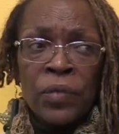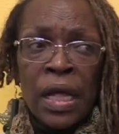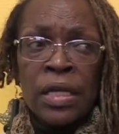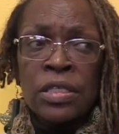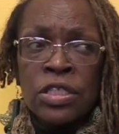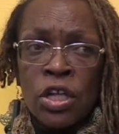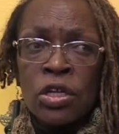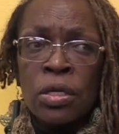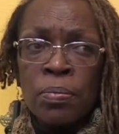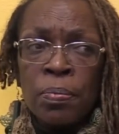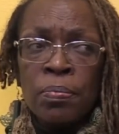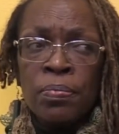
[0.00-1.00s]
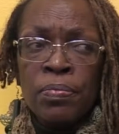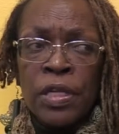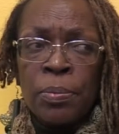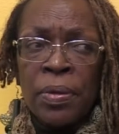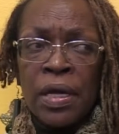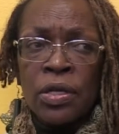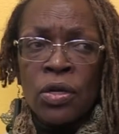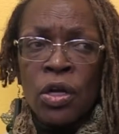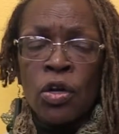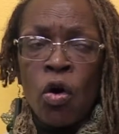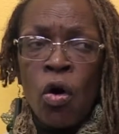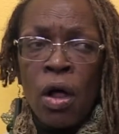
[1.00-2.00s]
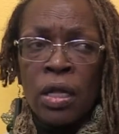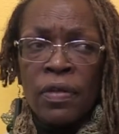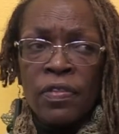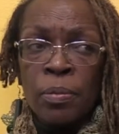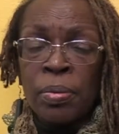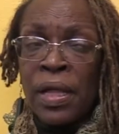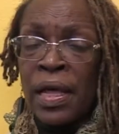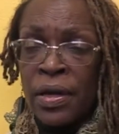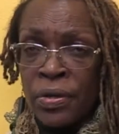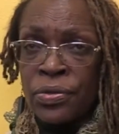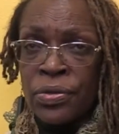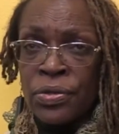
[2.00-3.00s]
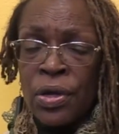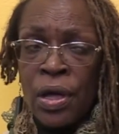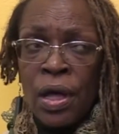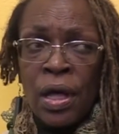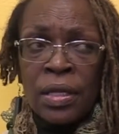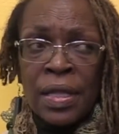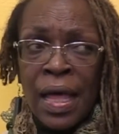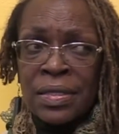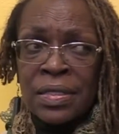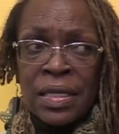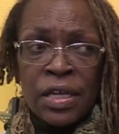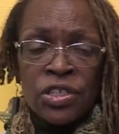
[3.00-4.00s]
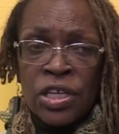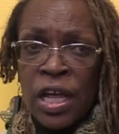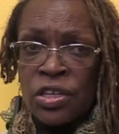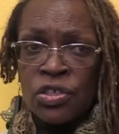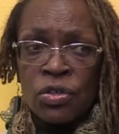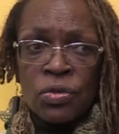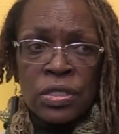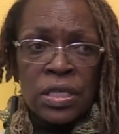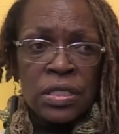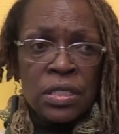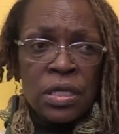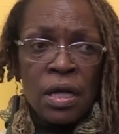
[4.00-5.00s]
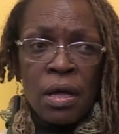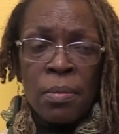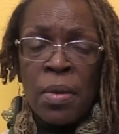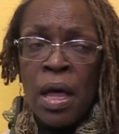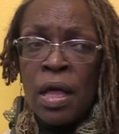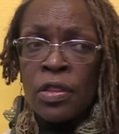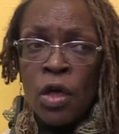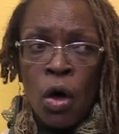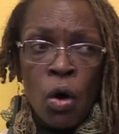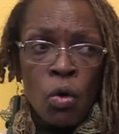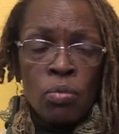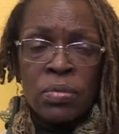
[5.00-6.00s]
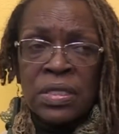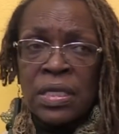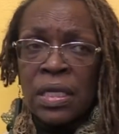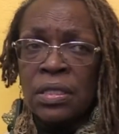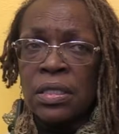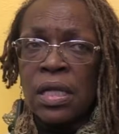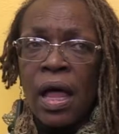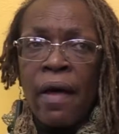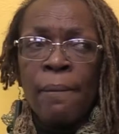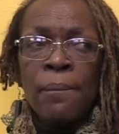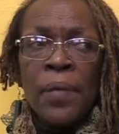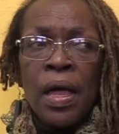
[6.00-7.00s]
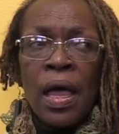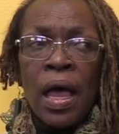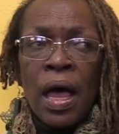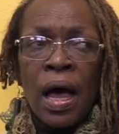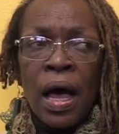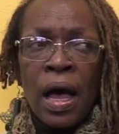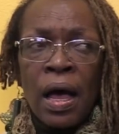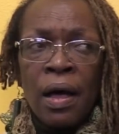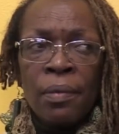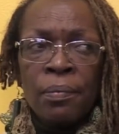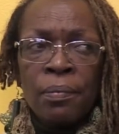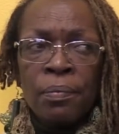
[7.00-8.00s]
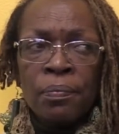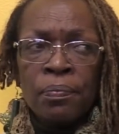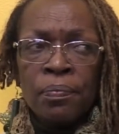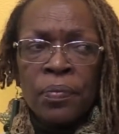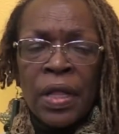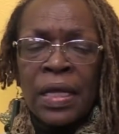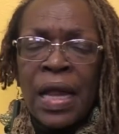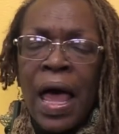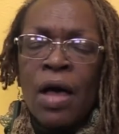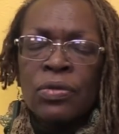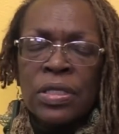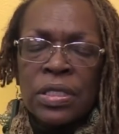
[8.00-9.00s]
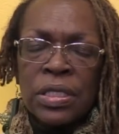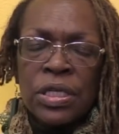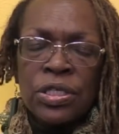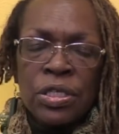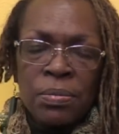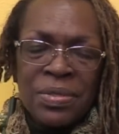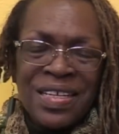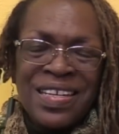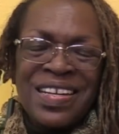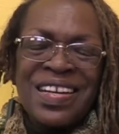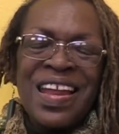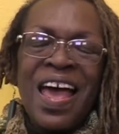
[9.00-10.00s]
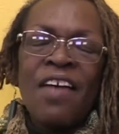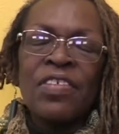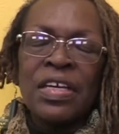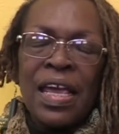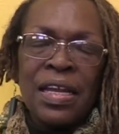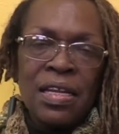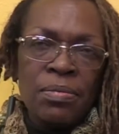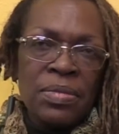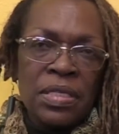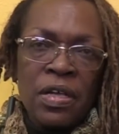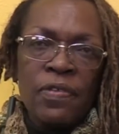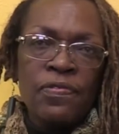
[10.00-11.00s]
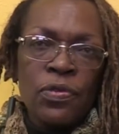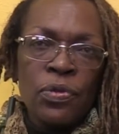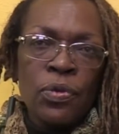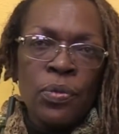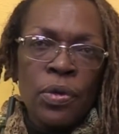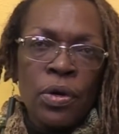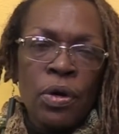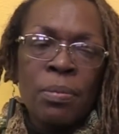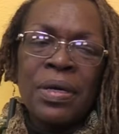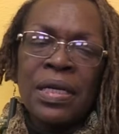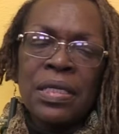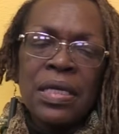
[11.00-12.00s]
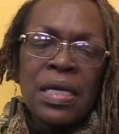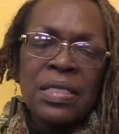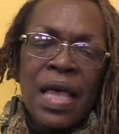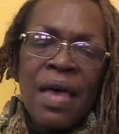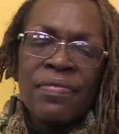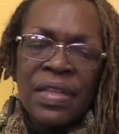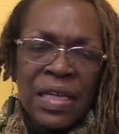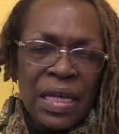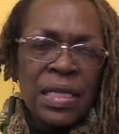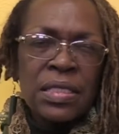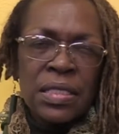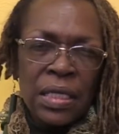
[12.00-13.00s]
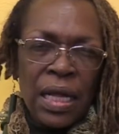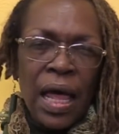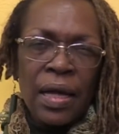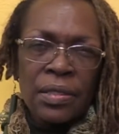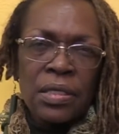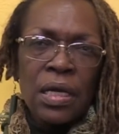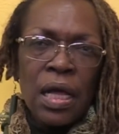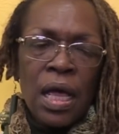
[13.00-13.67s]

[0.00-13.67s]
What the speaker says: It's going to depend on all of the players. That's the educational system, the home system, and how to teach him to navigate himself through the world. But he does have the intellect.